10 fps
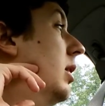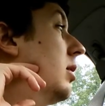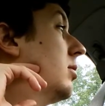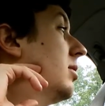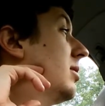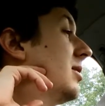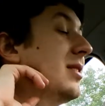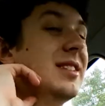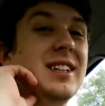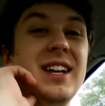Yeah.
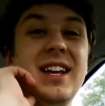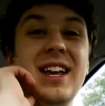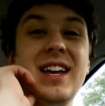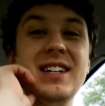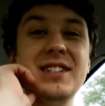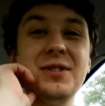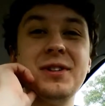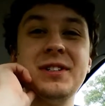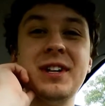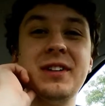And it's
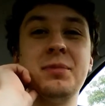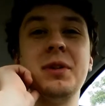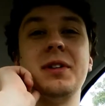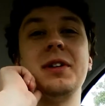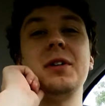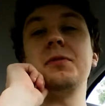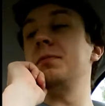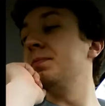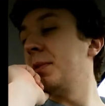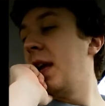only slightly peeling off.
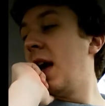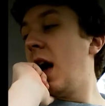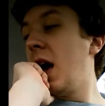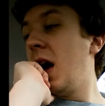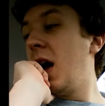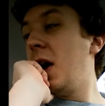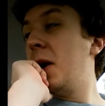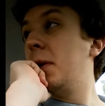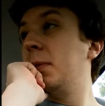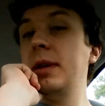
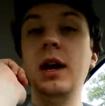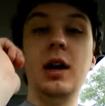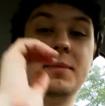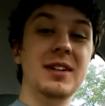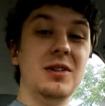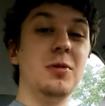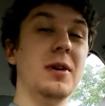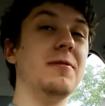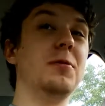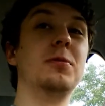Yeah, I'm gonna go
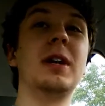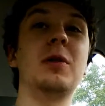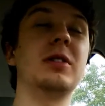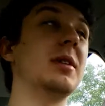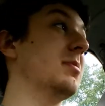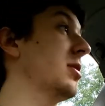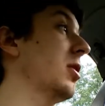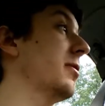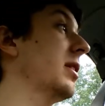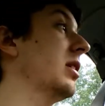get food now because I'm
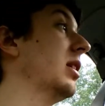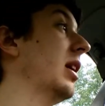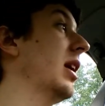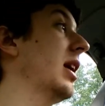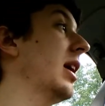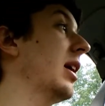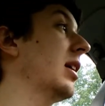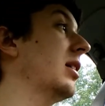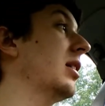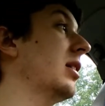starving,
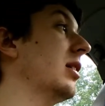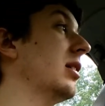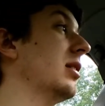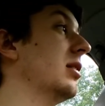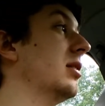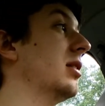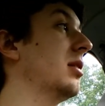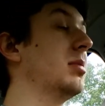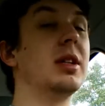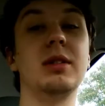and
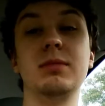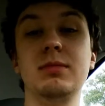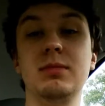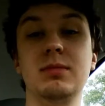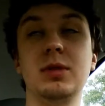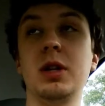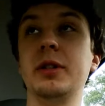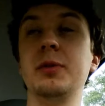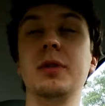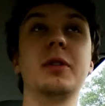I'm gonna
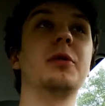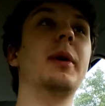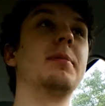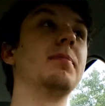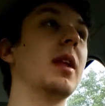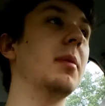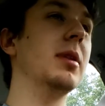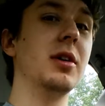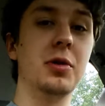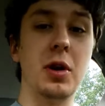talk to you along the way.
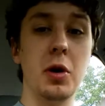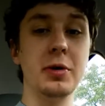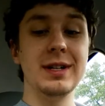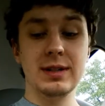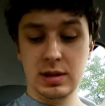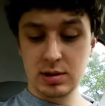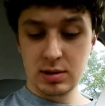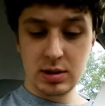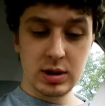I'm gonna go to Hardee's.